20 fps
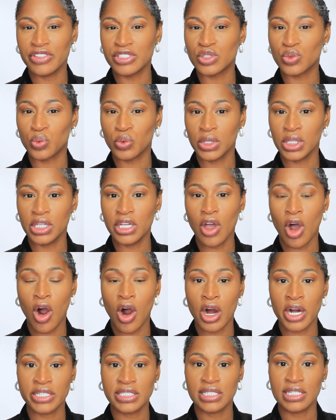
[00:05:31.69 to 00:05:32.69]
It's really
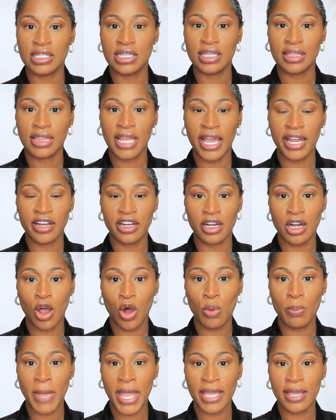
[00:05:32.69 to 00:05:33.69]
hard to get that
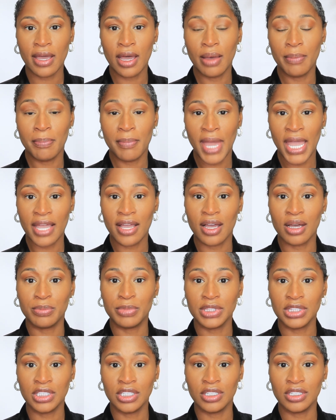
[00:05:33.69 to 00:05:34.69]
no makeup
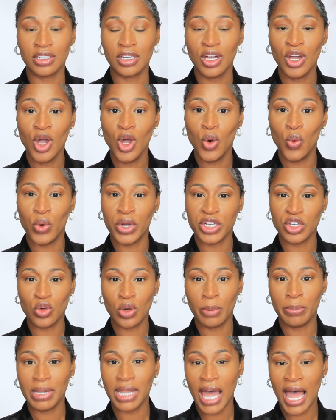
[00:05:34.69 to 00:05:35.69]
makeup look when
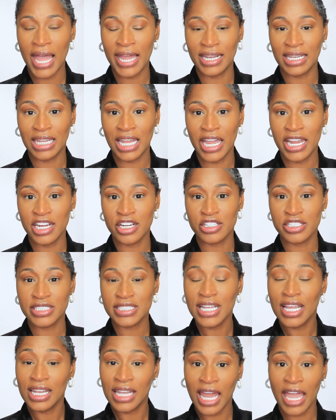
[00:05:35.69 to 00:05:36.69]
you apply in
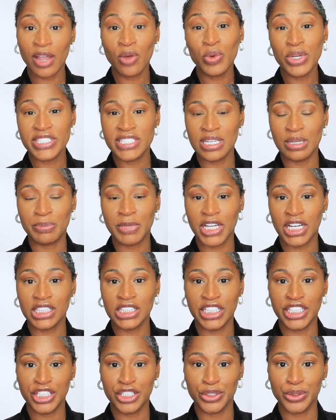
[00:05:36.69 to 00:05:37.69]
layers like we
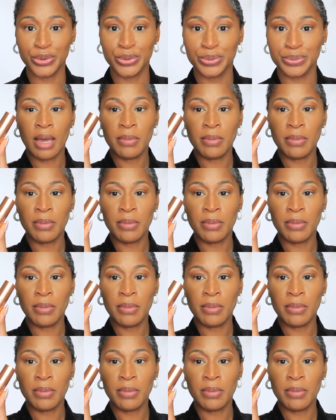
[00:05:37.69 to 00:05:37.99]
typically do.